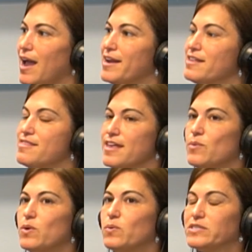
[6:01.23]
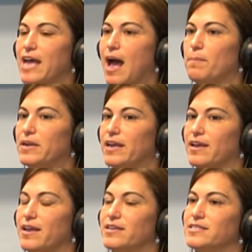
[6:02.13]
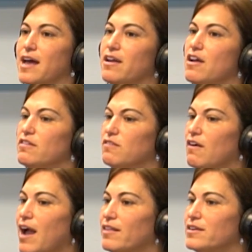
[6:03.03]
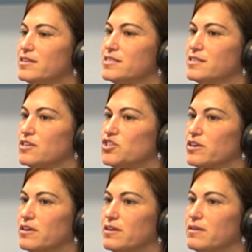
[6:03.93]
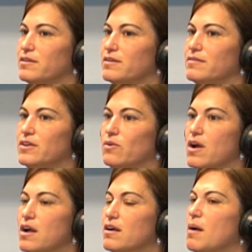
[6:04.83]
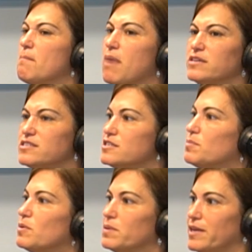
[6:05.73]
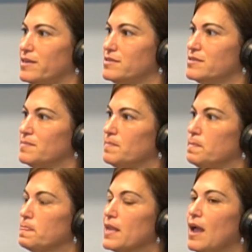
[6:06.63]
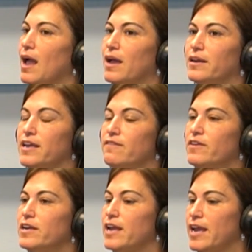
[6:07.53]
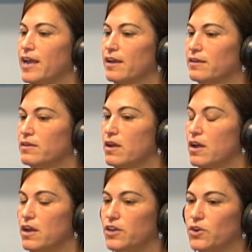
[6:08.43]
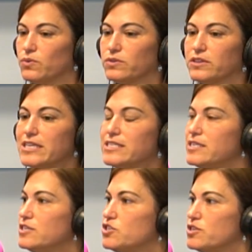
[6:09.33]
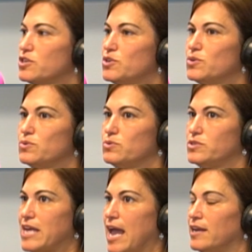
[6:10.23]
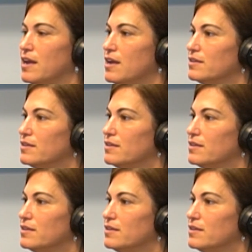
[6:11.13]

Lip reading: And I think what was happening is that Long Island is such a combustible place. And even in, listening to the news and,